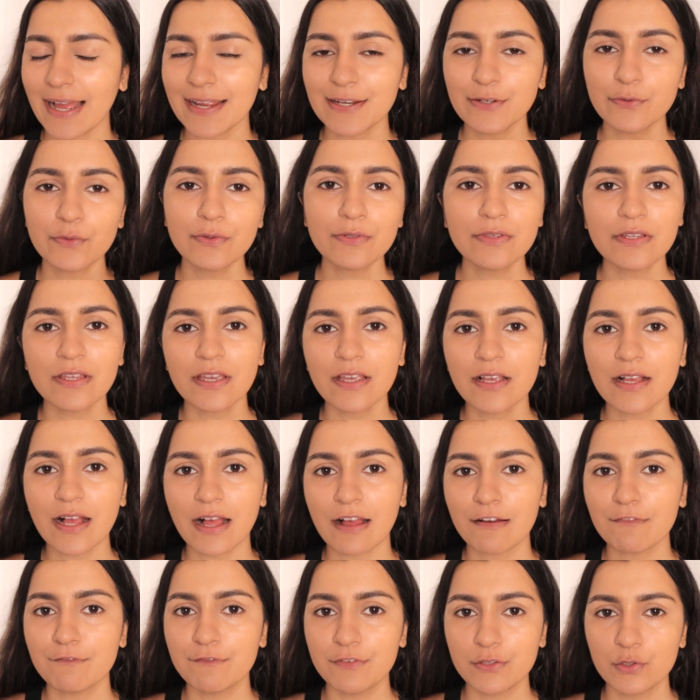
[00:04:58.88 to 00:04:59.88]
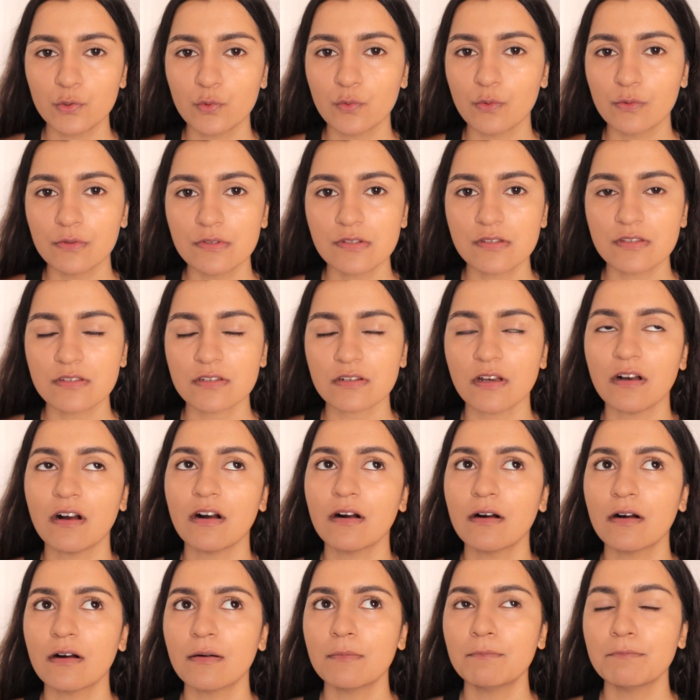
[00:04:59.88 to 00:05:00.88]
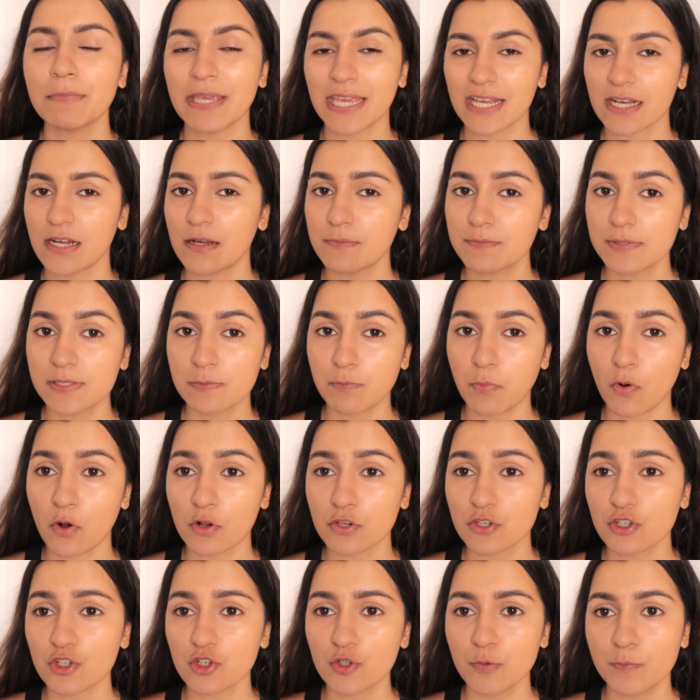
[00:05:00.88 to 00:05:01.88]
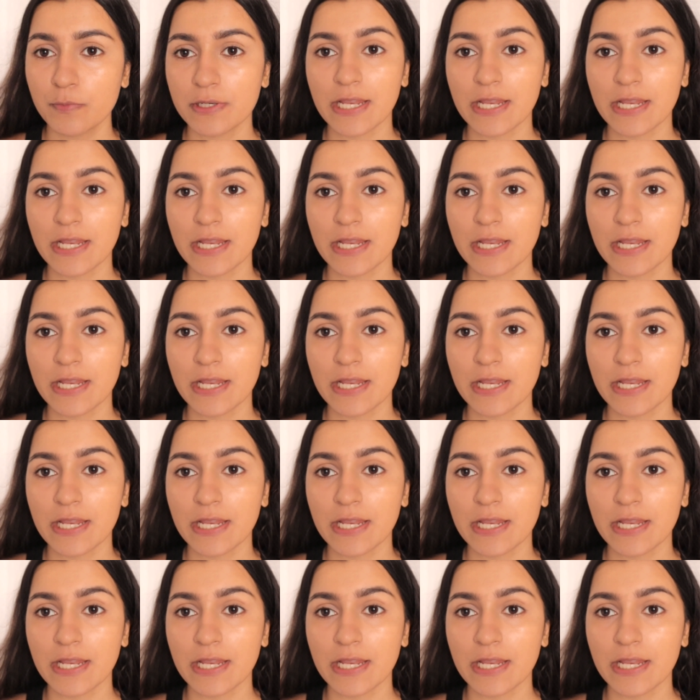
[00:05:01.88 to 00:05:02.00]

I don't think I've used a makeup sponge to